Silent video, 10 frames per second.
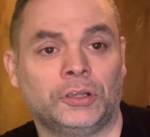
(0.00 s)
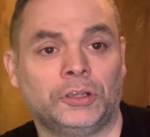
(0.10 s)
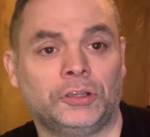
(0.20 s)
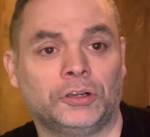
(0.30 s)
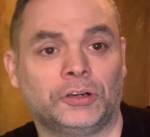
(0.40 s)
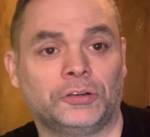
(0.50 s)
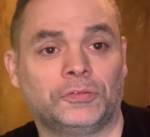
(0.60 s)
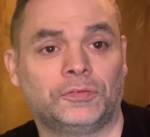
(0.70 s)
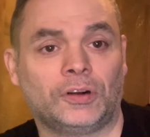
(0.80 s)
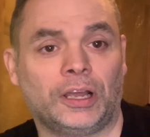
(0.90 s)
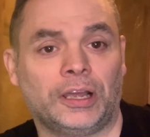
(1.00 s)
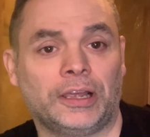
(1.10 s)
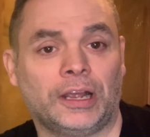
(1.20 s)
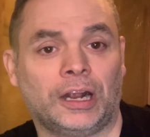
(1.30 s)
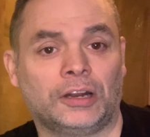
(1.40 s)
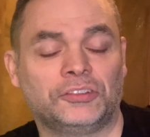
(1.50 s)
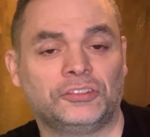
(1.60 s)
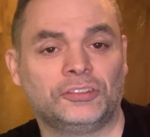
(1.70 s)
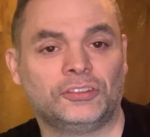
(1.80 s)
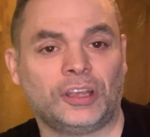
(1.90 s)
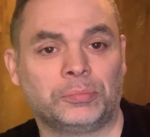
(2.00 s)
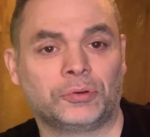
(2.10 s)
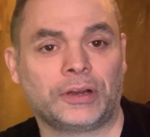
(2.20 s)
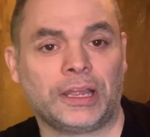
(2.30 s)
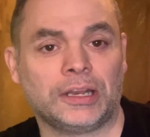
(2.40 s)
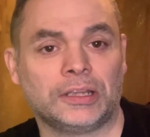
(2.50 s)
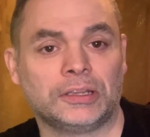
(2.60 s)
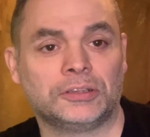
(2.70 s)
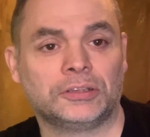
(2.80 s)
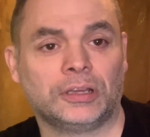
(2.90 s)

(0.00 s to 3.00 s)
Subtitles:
your fry are separated